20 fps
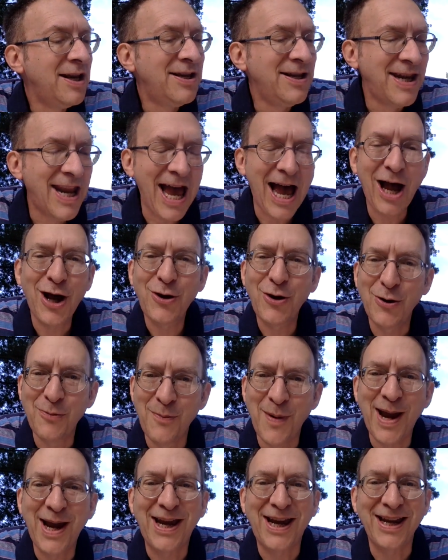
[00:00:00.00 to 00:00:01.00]
"Now you're
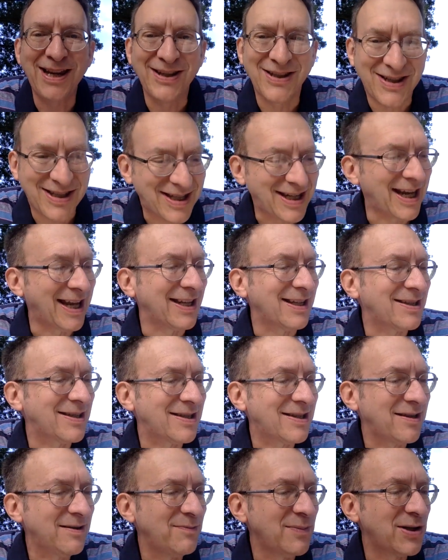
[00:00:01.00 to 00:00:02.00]
making
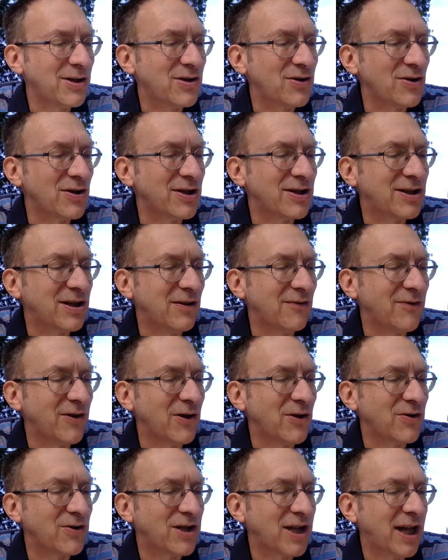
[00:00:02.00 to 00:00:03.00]
sense," Mr.
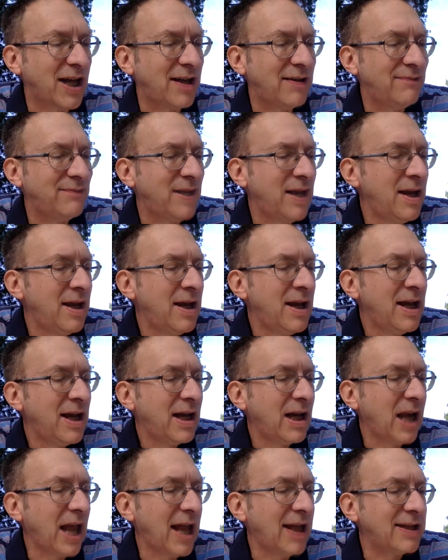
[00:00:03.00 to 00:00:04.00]
DeSilvio said.
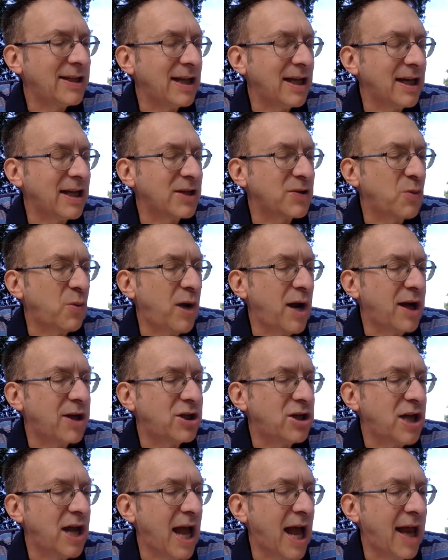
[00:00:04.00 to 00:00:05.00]
Glancing at his
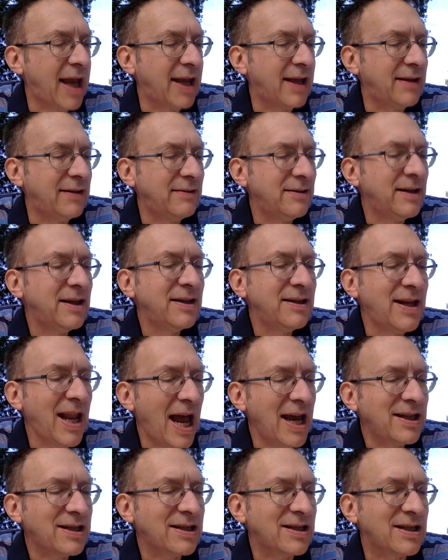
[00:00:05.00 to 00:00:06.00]
watch, he added,
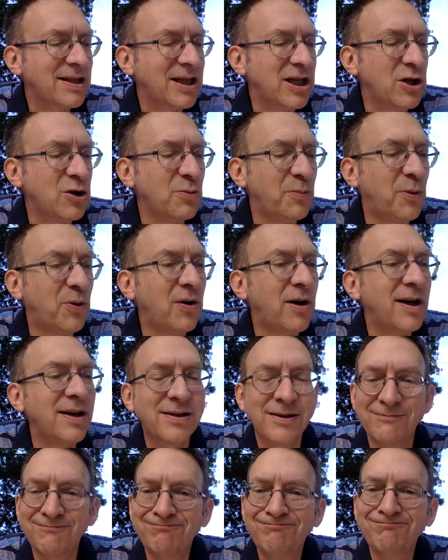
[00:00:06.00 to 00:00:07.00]
"Nice to see you
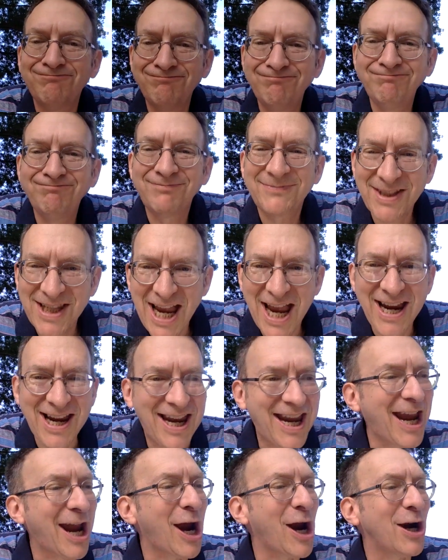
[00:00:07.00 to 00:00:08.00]
boys. Take
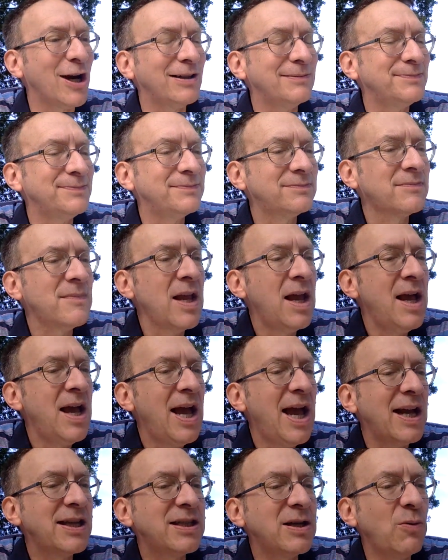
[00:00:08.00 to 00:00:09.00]
care."
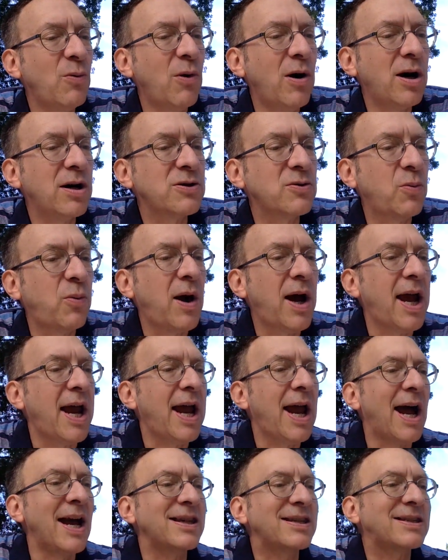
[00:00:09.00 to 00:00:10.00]
As he walked away, I